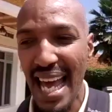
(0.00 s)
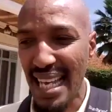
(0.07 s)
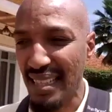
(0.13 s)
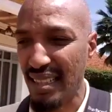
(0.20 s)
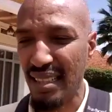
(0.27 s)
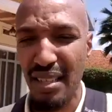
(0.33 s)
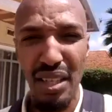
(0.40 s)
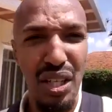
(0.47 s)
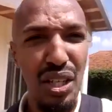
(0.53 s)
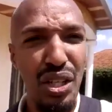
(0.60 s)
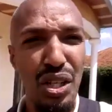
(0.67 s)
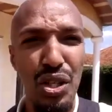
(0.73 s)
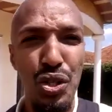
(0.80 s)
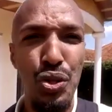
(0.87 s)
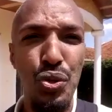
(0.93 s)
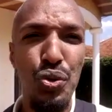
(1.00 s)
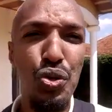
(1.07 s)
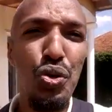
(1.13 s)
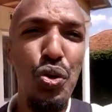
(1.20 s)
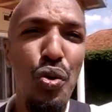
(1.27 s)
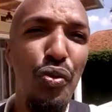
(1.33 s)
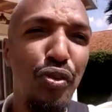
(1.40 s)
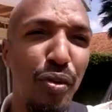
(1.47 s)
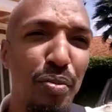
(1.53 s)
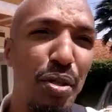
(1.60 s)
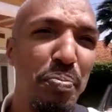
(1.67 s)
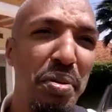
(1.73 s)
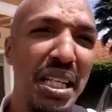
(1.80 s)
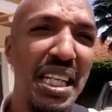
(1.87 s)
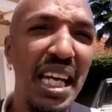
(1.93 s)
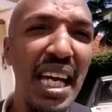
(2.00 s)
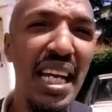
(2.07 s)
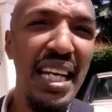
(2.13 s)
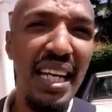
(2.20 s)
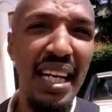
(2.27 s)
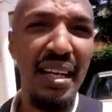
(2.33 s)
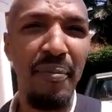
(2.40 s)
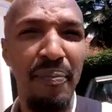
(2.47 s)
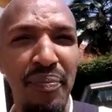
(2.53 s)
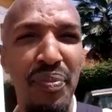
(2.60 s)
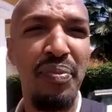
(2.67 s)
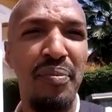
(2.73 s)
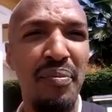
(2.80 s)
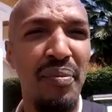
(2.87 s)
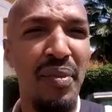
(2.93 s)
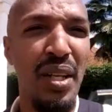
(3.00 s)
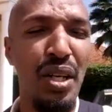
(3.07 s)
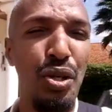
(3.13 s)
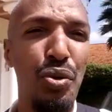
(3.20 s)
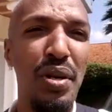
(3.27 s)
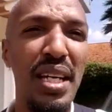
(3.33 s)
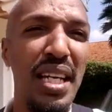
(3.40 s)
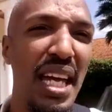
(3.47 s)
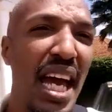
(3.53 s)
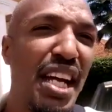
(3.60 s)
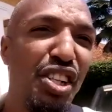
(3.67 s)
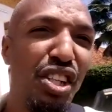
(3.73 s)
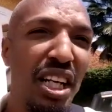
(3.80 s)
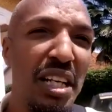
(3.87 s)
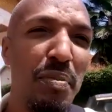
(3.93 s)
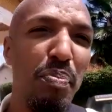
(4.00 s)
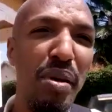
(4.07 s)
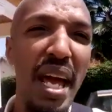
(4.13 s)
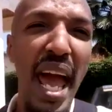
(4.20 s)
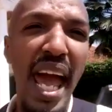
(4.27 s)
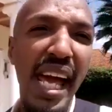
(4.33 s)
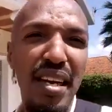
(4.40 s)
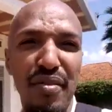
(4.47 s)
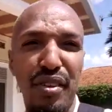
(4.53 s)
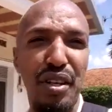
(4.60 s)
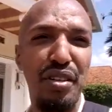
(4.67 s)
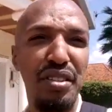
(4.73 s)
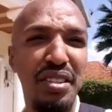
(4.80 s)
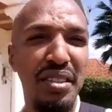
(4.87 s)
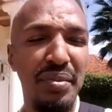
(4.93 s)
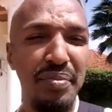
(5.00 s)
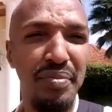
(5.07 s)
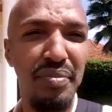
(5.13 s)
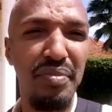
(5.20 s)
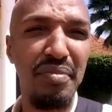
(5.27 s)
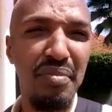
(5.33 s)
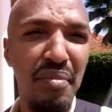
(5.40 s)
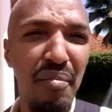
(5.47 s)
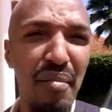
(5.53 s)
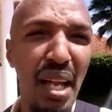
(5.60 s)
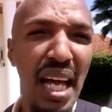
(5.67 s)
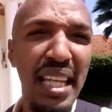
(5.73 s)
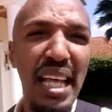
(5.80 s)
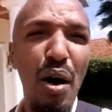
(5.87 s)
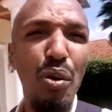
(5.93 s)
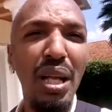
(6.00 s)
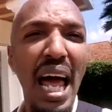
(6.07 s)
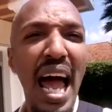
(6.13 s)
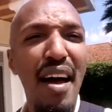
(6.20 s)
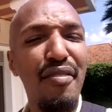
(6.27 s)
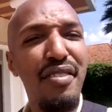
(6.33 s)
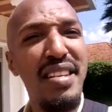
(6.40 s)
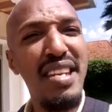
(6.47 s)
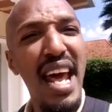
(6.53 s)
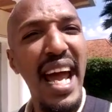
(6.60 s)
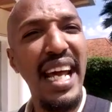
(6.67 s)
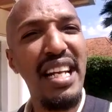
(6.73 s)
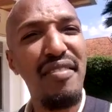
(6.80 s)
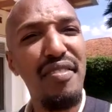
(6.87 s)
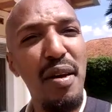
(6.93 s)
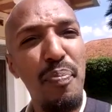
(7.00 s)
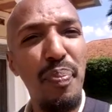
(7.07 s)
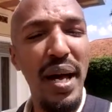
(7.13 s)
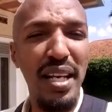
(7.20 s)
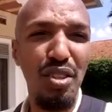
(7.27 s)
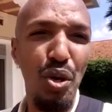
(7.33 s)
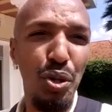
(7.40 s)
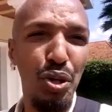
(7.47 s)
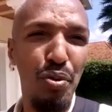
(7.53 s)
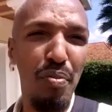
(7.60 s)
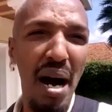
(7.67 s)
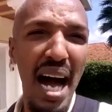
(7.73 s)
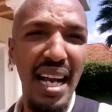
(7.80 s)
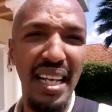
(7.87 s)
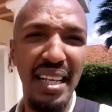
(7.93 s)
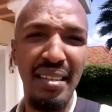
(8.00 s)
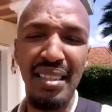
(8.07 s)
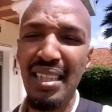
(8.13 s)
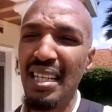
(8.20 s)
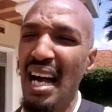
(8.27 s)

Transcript: Yet, you knew from the beginning you're engaging in behaviors that will have a negative impact on your body.